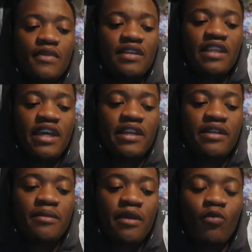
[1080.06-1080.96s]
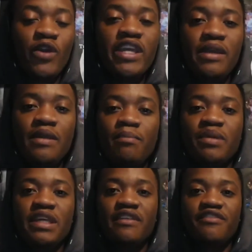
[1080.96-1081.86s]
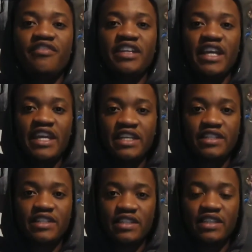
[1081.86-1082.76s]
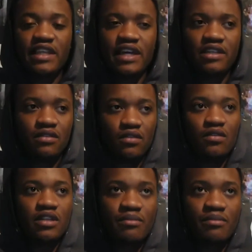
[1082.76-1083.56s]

Then we, being free agents in that, let